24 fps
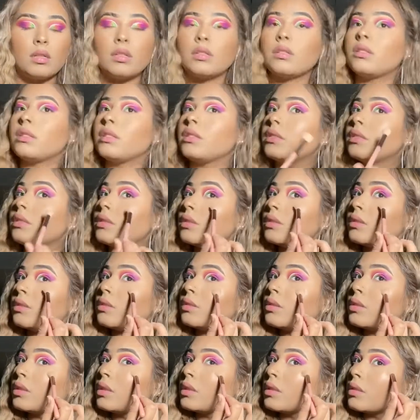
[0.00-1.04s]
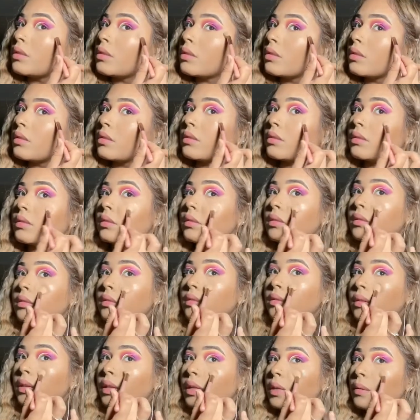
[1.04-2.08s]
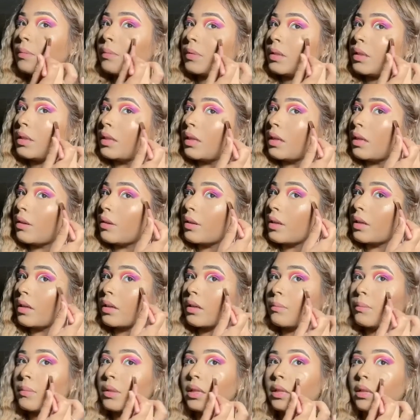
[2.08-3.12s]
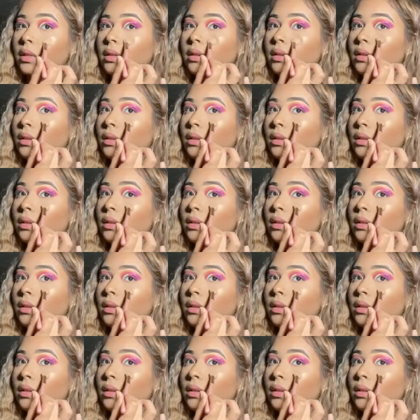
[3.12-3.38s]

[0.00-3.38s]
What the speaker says: This is just so I can blend it out here in a minute.